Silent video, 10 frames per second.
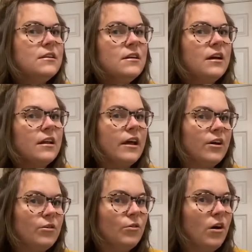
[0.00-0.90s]
and let it
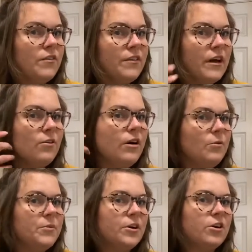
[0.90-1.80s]
cool off, and that'll help
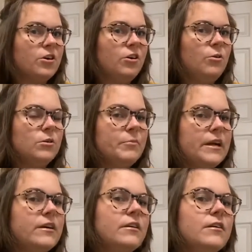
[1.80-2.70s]
your curl hold
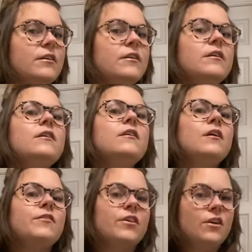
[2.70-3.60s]
better.
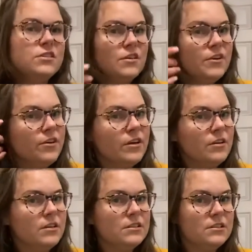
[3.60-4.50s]
For those of you who
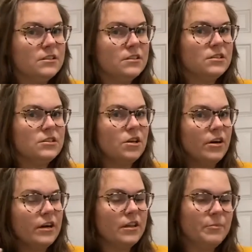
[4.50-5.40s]
didn't start
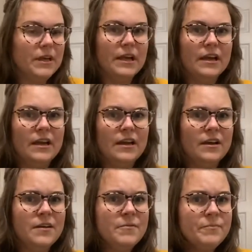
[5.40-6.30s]
at the beginning,
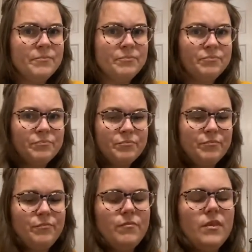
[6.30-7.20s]

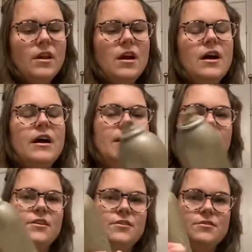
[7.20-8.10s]
I
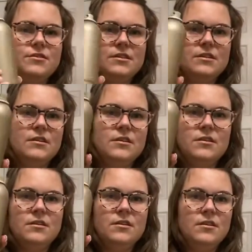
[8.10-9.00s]
used
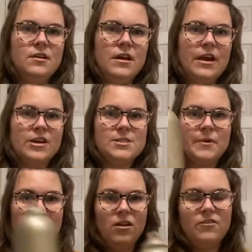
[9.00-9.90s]
hairspray
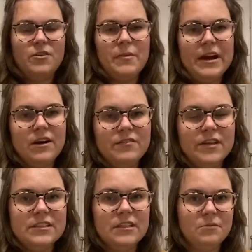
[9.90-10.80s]
all over my hair first
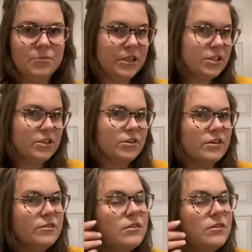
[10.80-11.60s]
and then brushed it through.